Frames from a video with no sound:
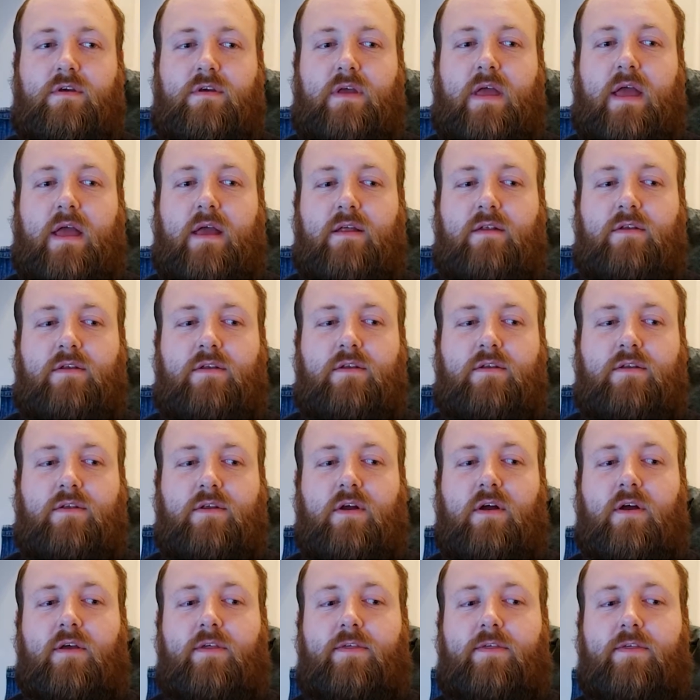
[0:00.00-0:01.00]
And
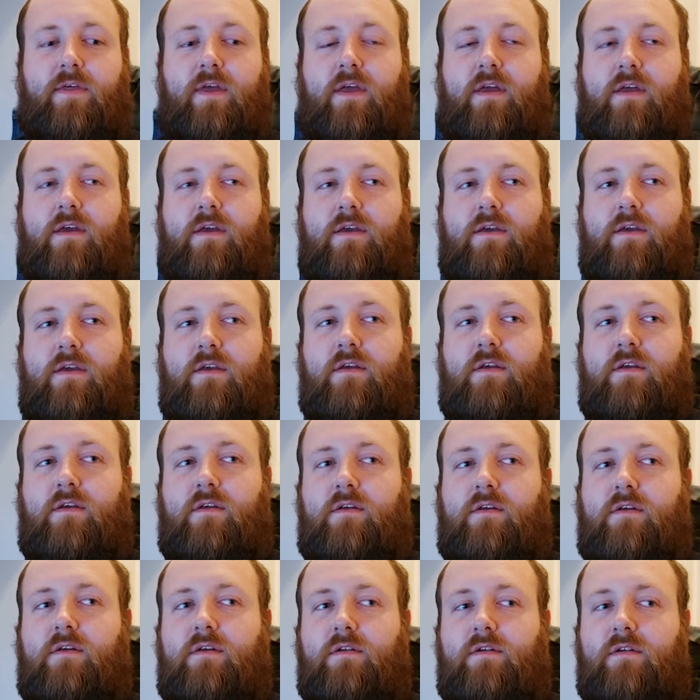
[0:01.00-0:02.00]
I think,
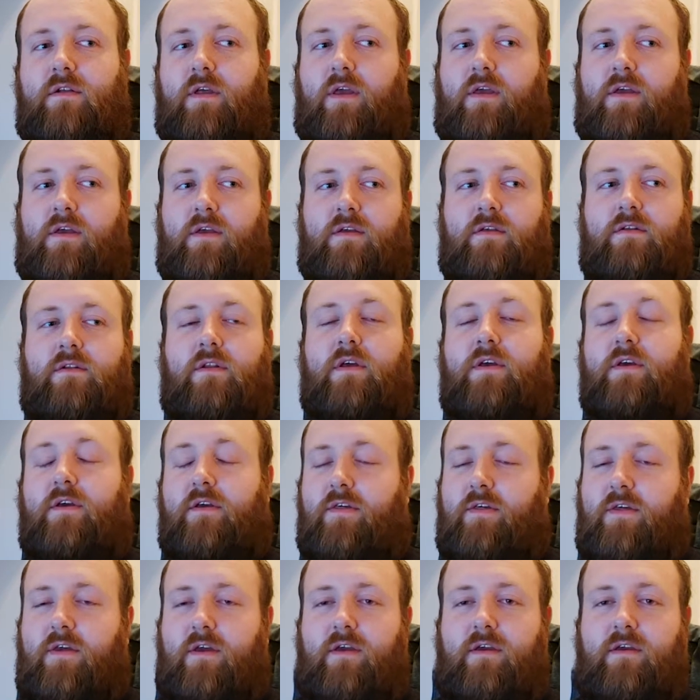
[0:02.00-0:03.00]
like I
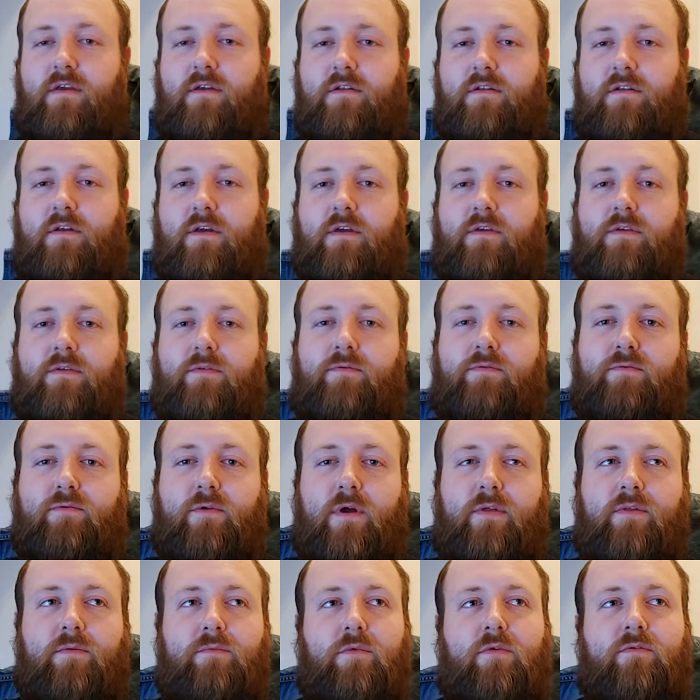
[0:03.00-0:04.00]
say, like,
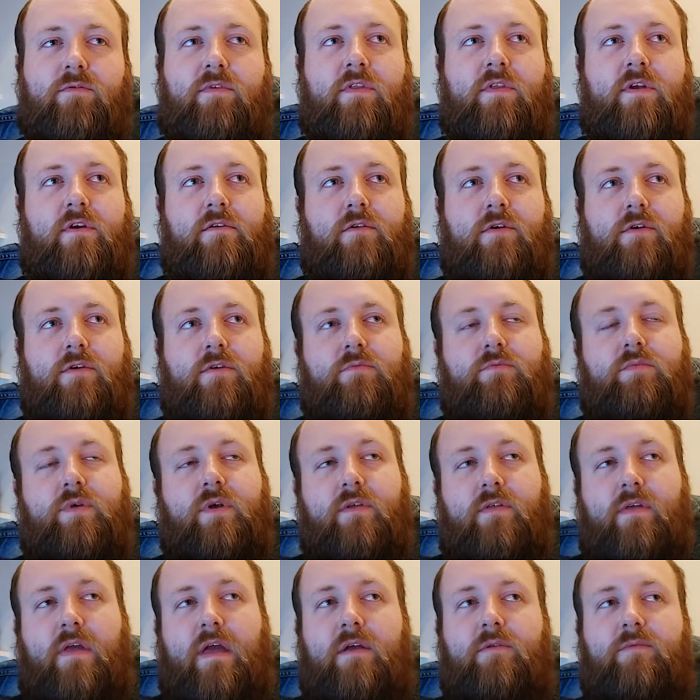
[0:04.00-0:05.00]
throughout the movie there are good
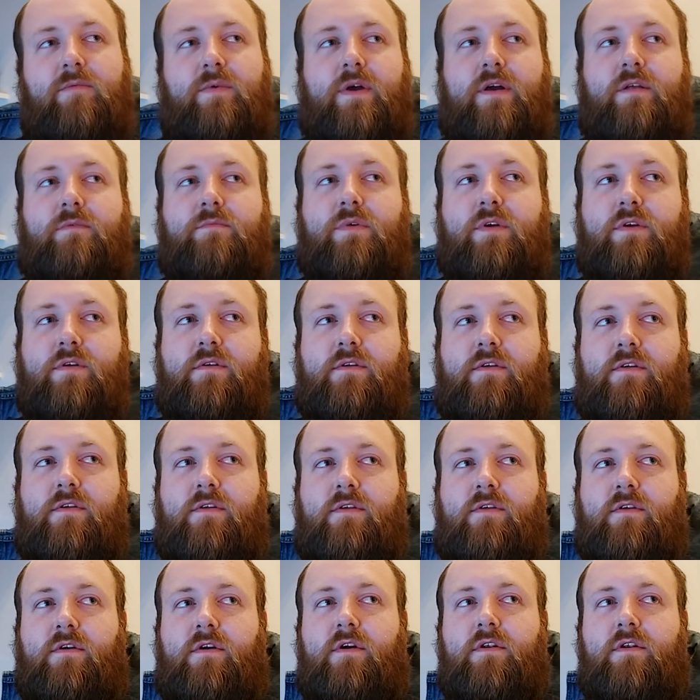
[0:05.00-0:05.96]
bits and bad bits.